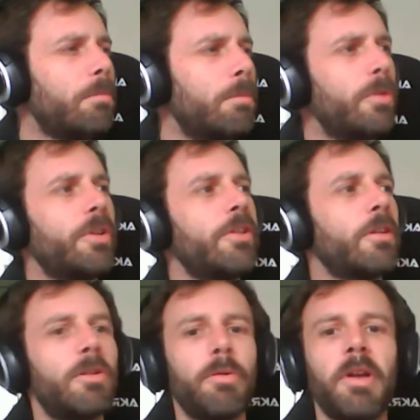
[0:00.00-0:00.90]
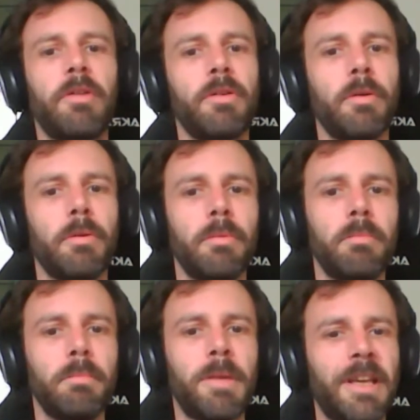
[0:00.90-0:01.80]
and move it and create a new
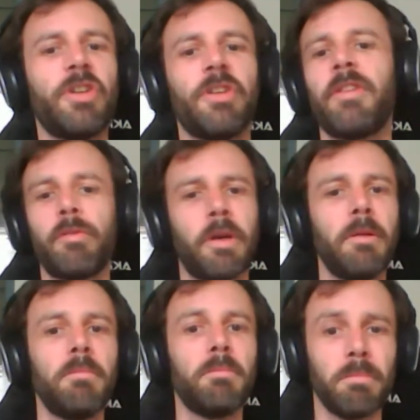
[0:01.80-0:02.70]
package system tree.